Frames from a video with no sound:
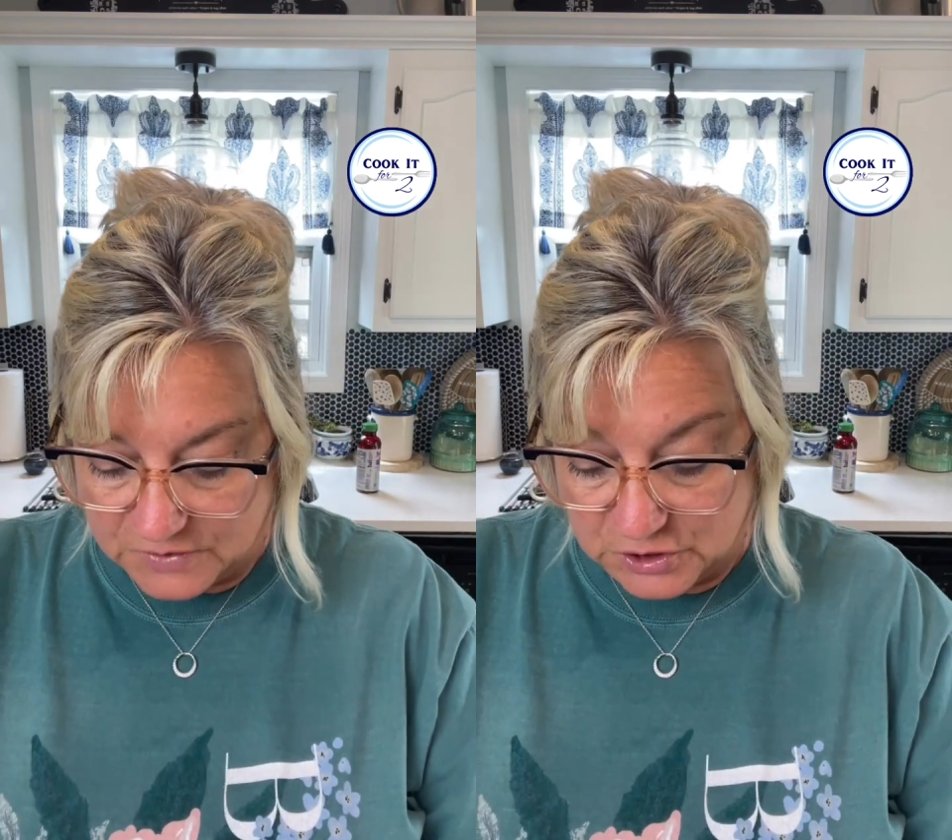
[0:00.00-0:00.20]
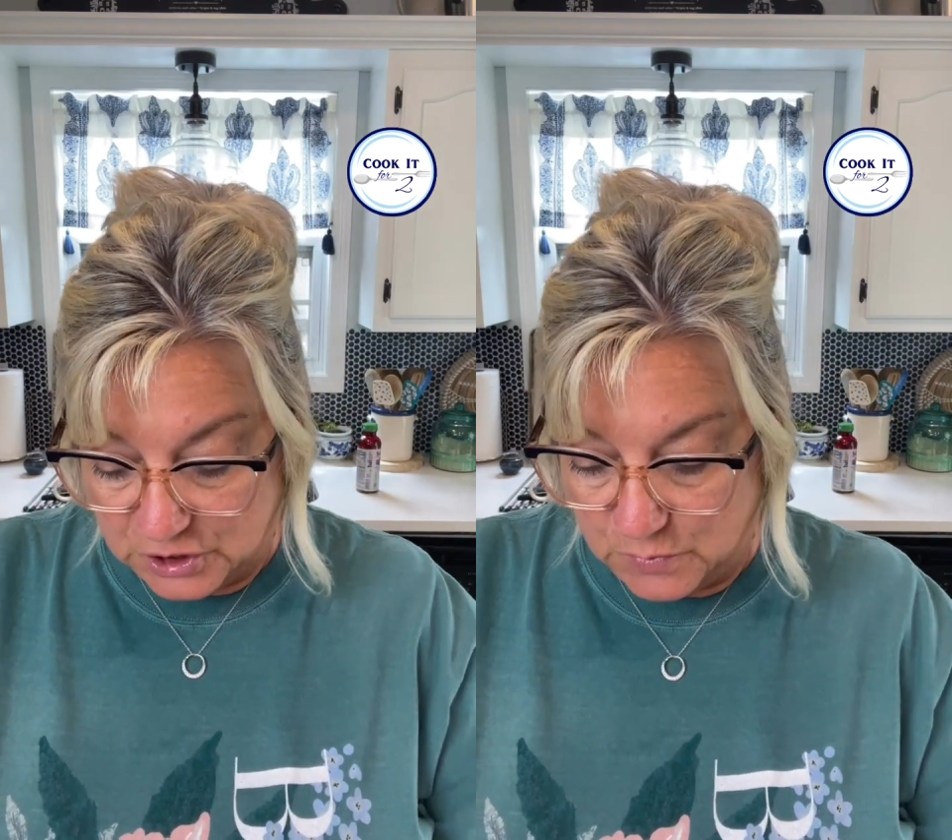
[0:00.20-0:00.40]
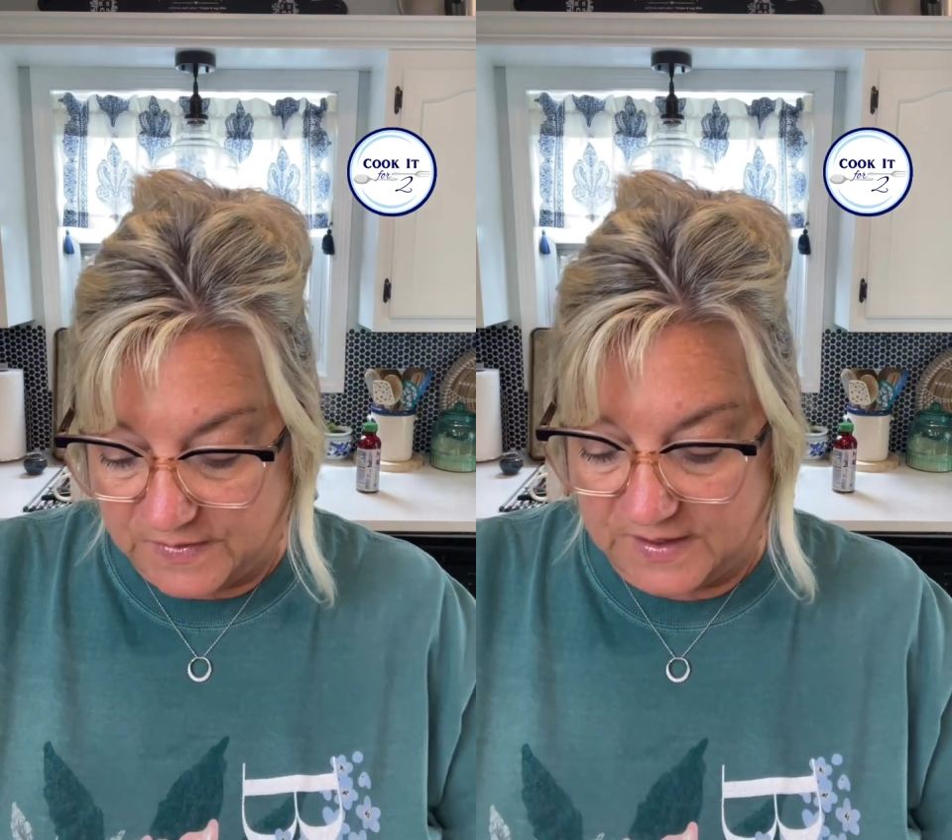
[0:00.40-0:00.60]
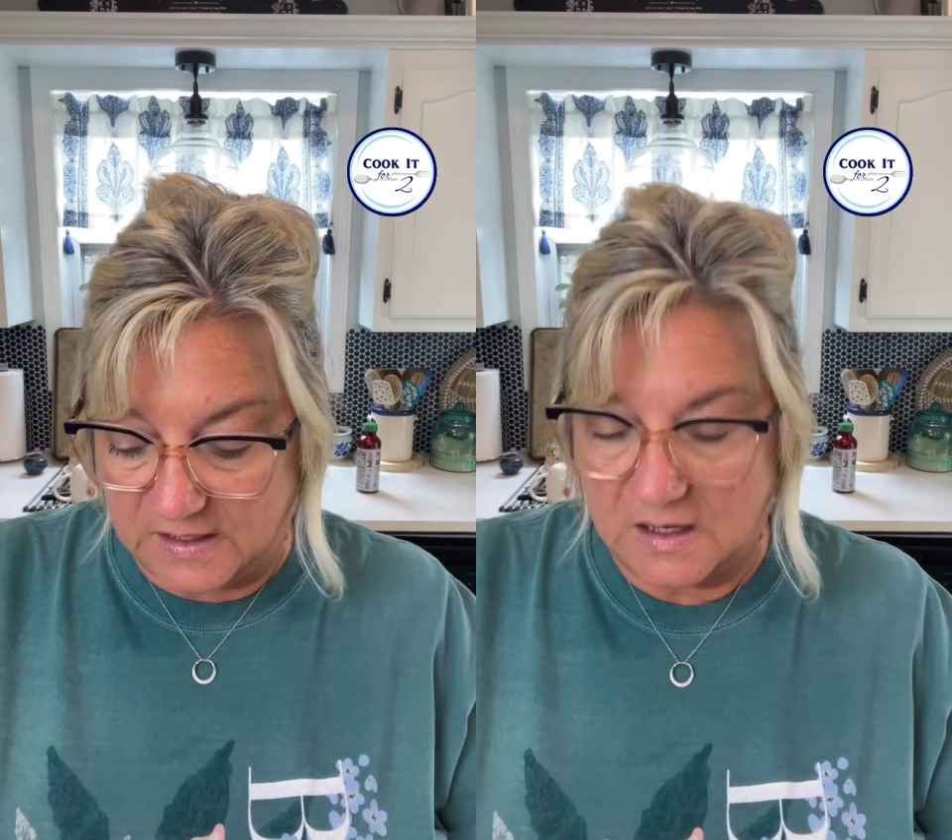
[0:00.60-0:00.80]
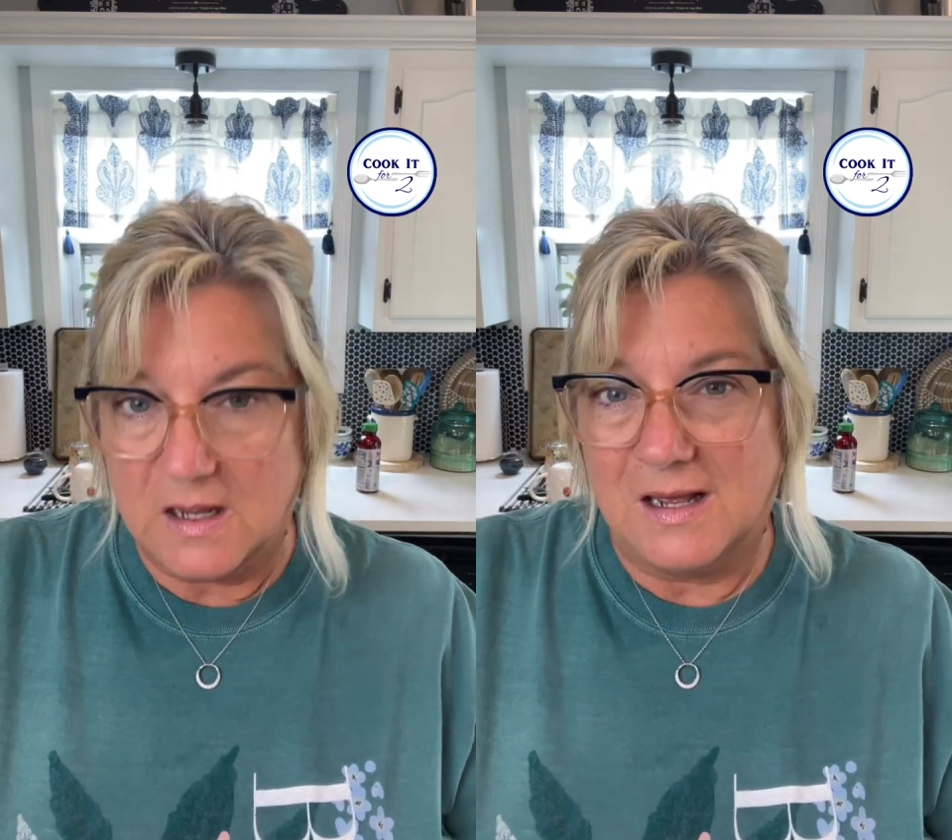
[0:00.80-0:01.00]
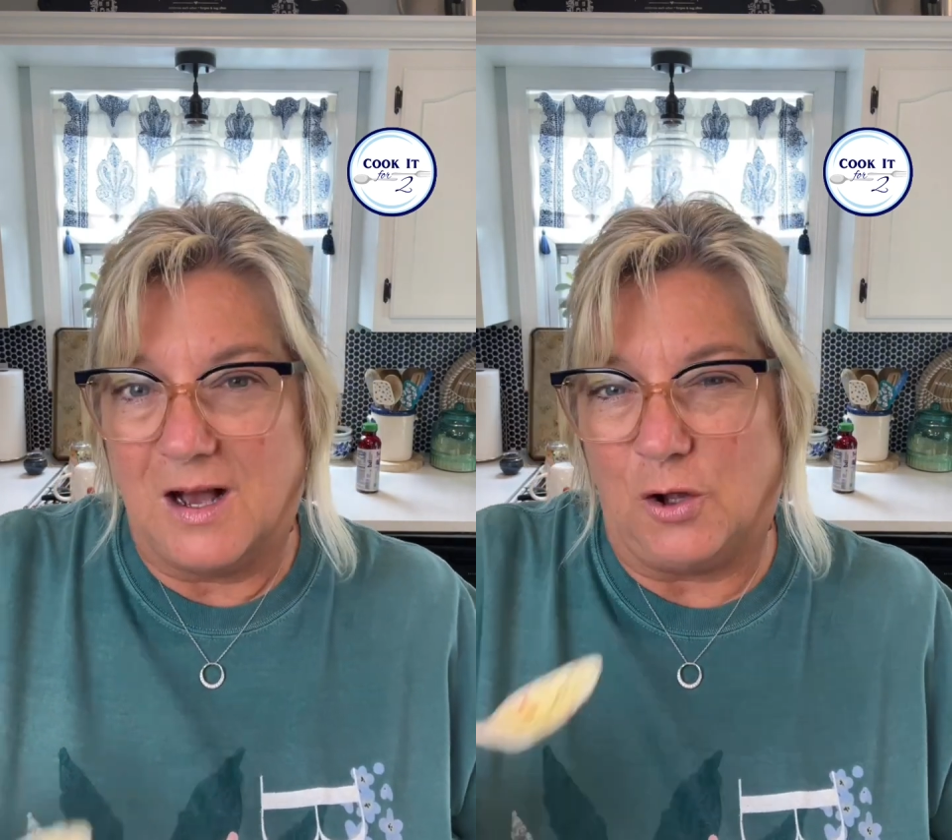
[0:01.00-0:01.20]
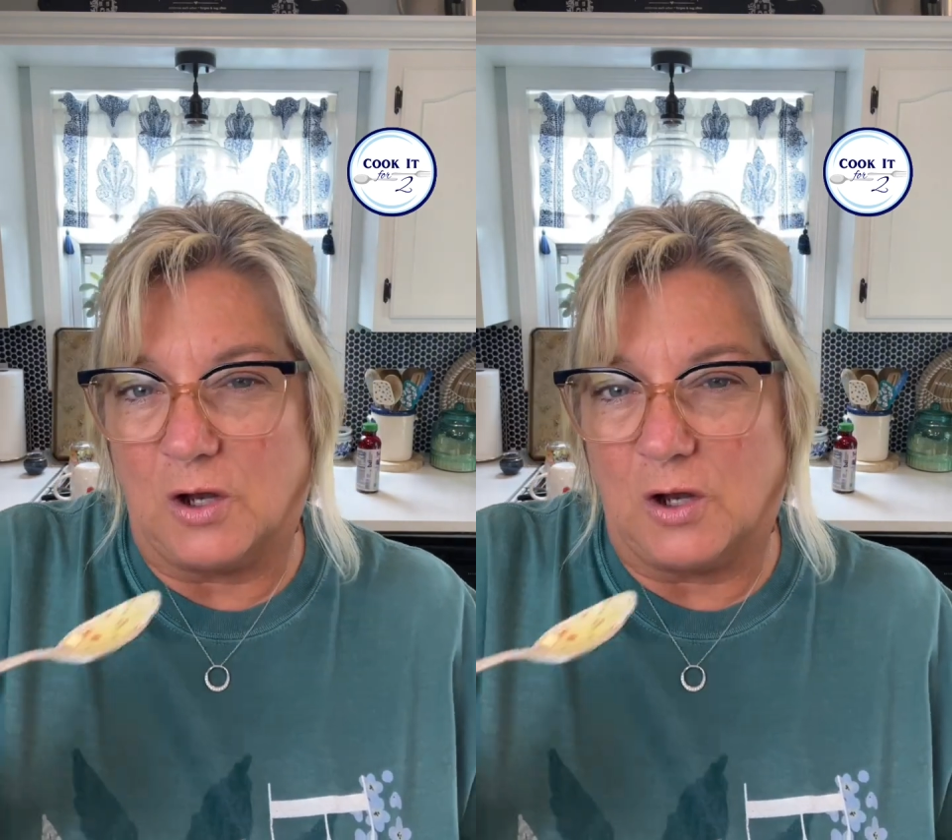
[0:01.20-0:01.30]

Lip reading: to do with it, hold